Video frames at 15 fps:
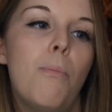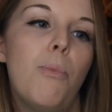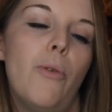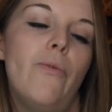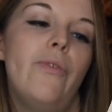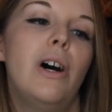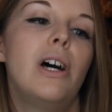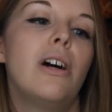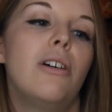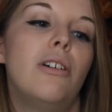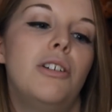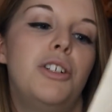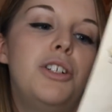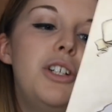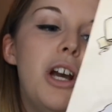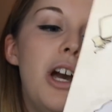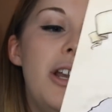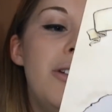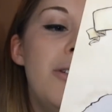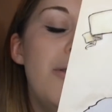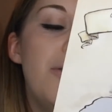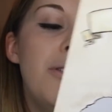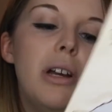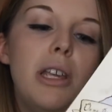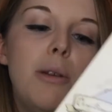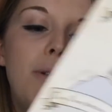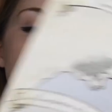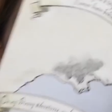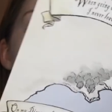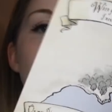Bon Voyage journal, and you
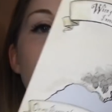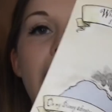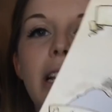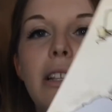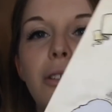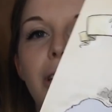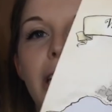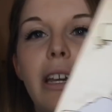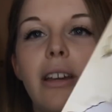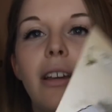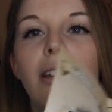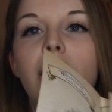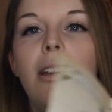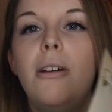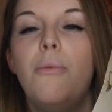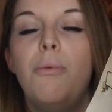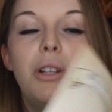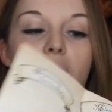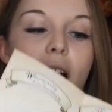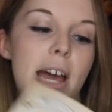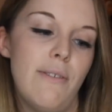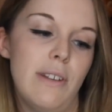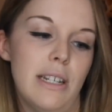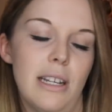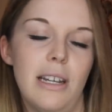put your travel dates on it, which I haven't